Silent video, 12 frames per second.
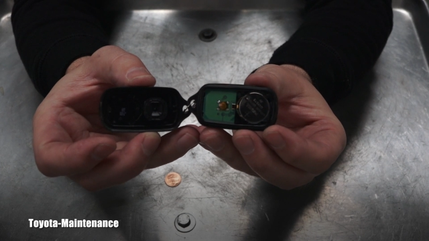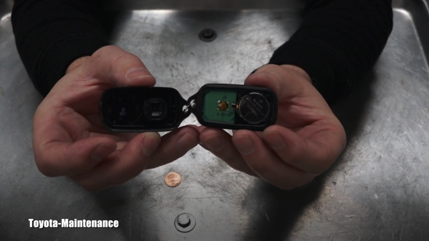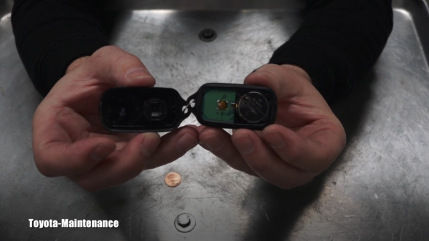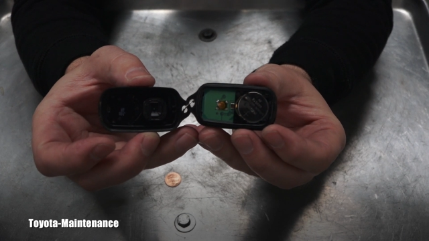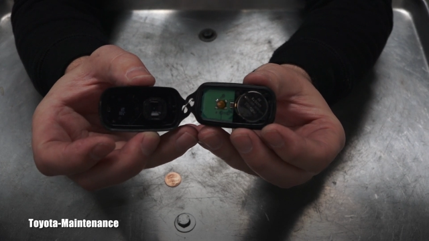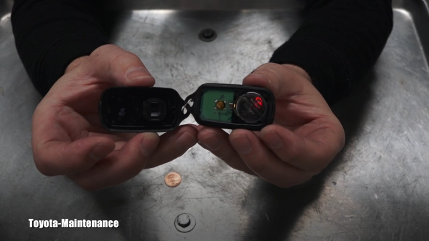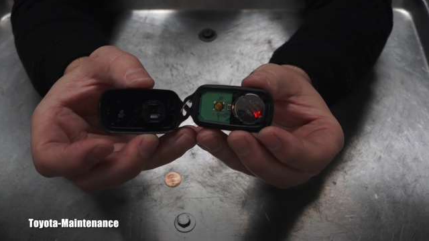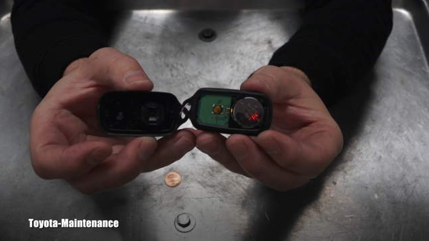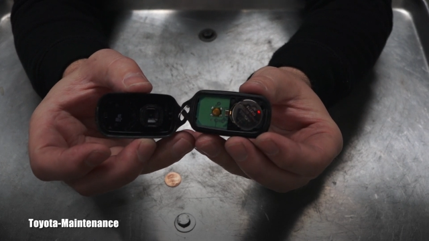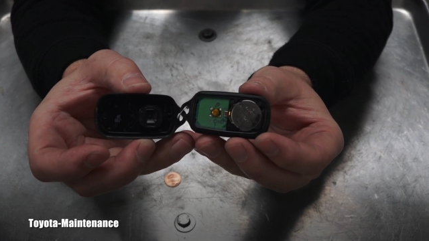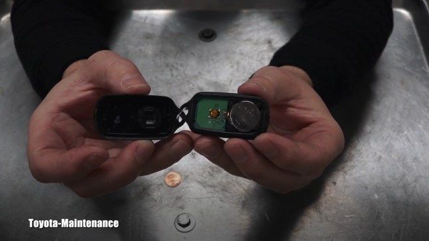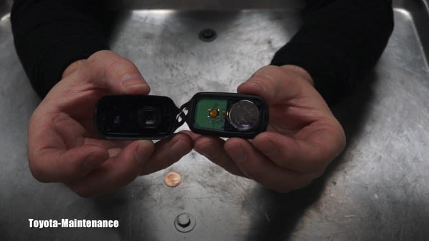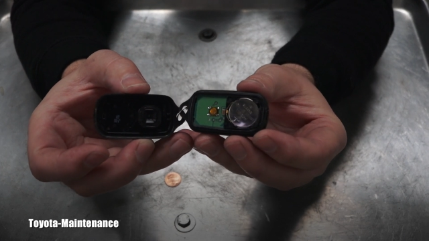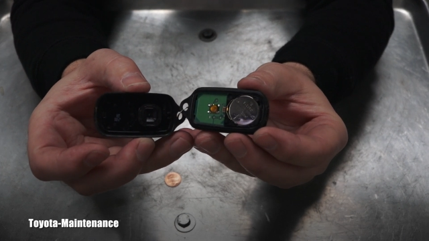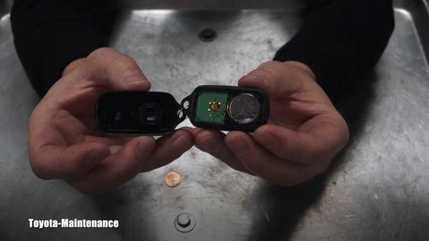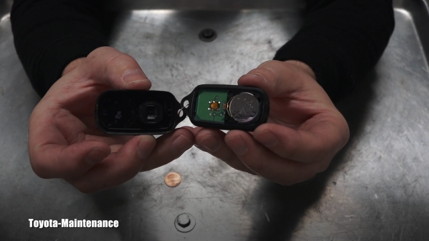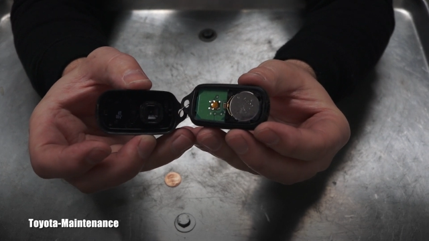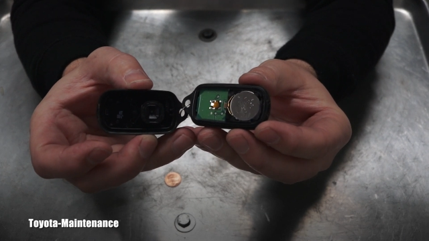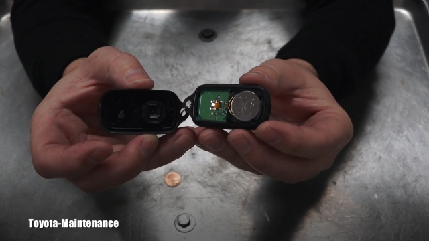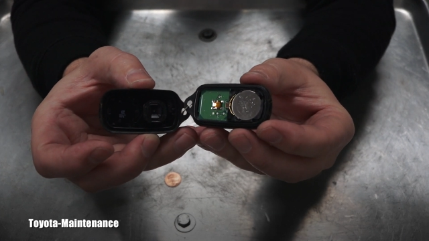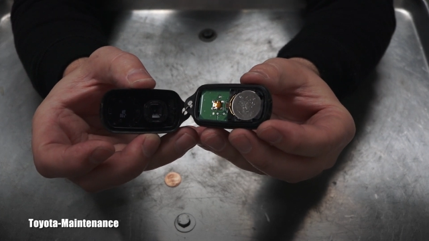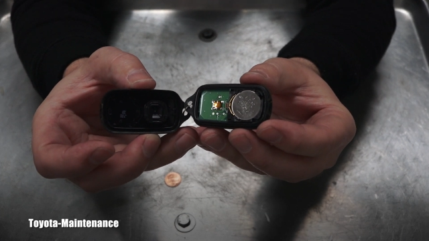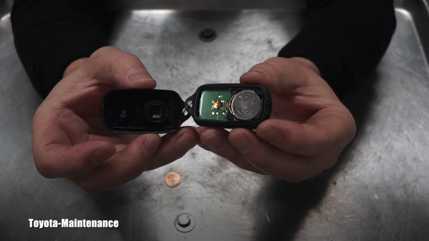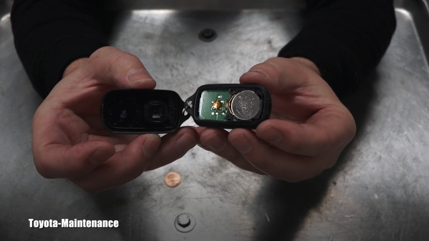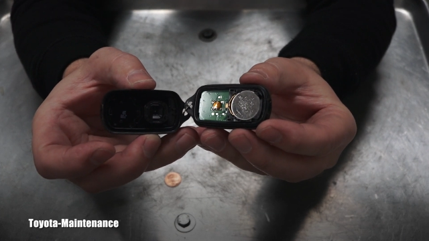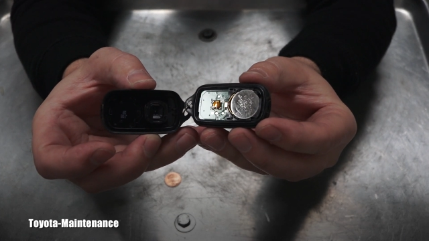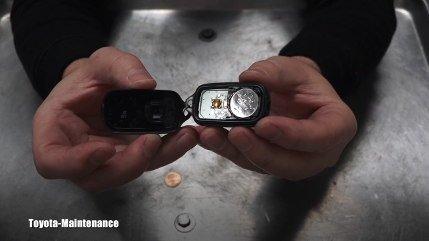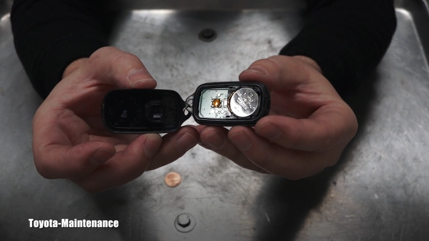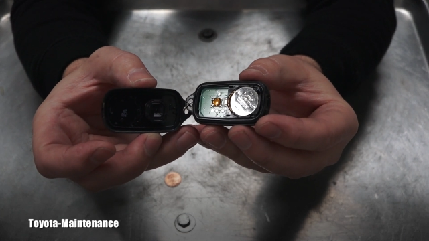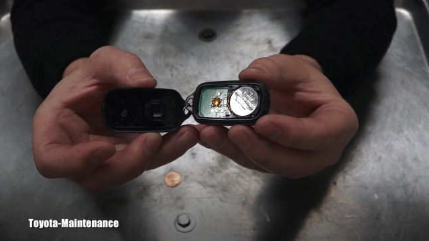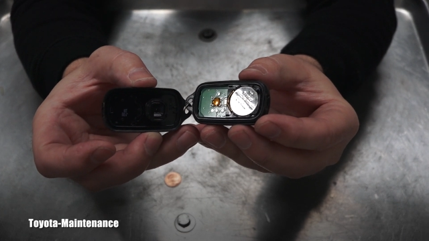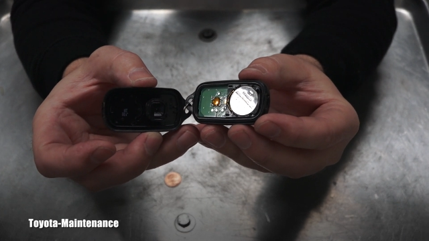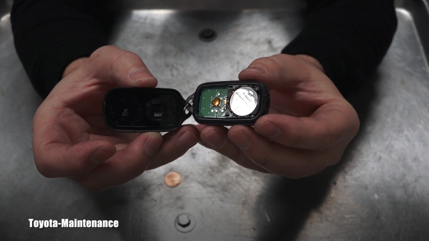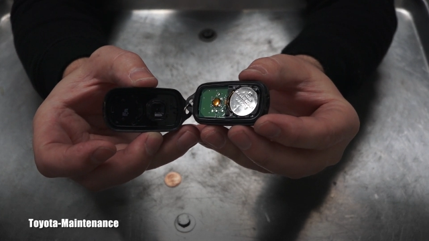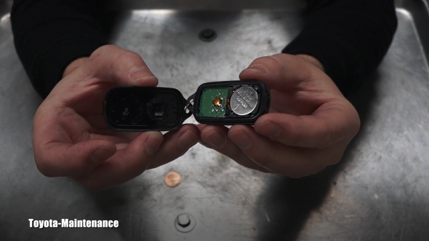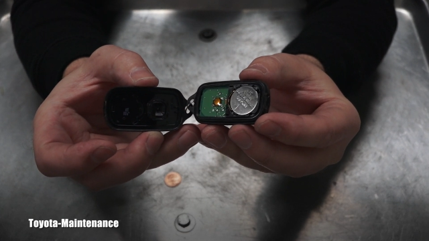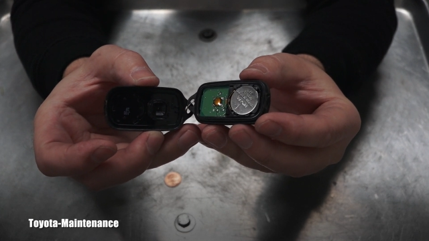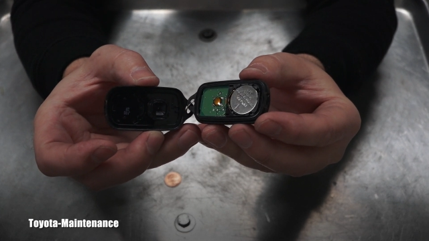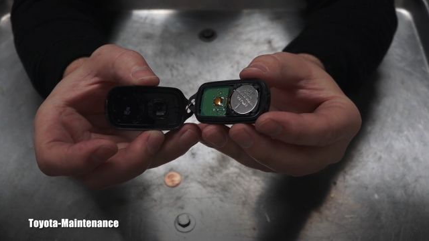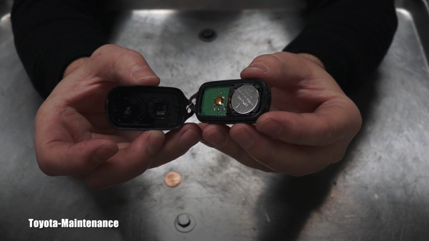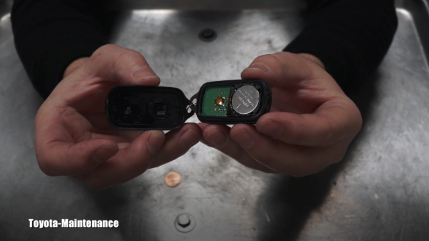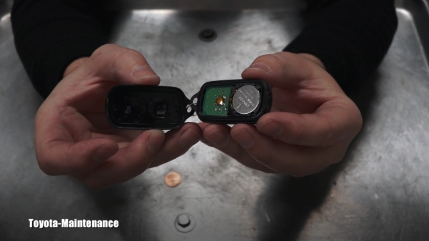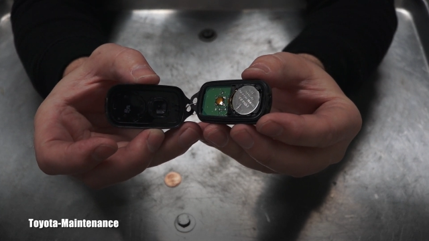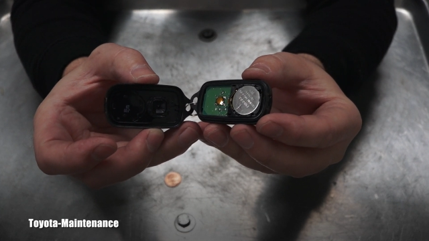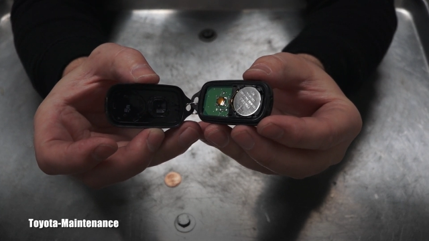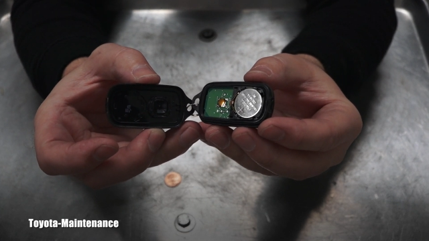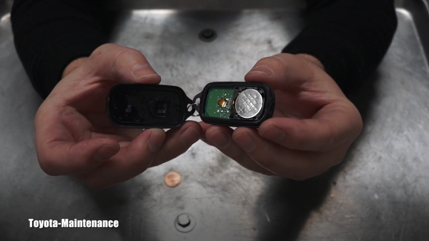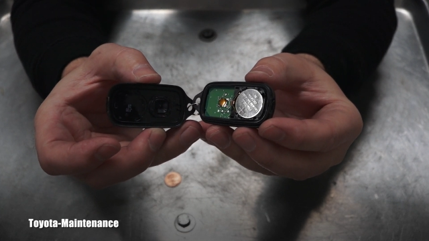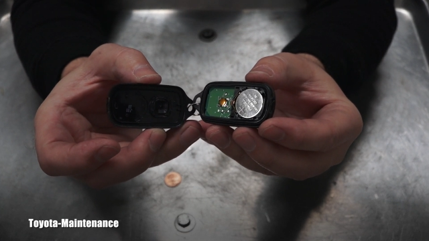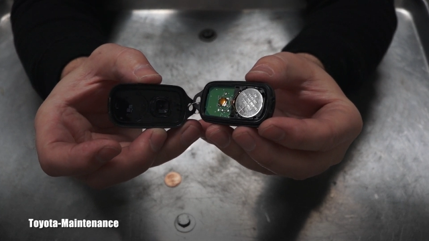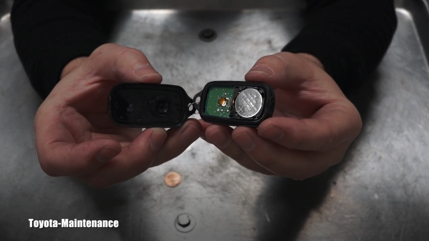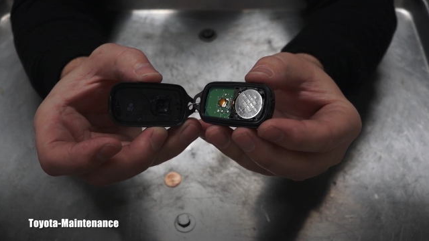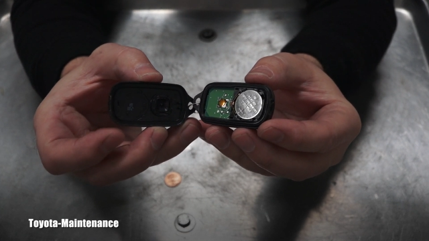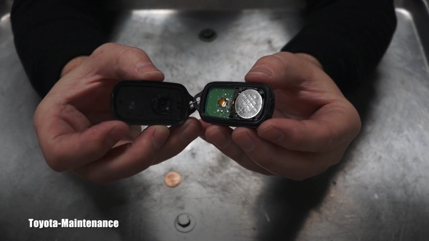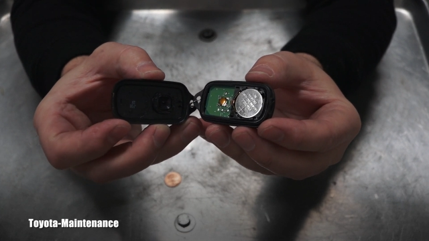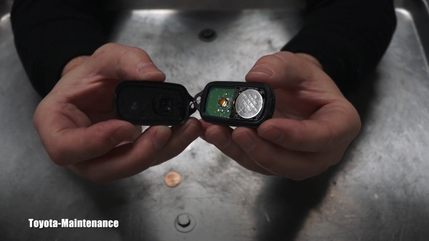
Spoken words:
No face is visible, so there are no lips to read.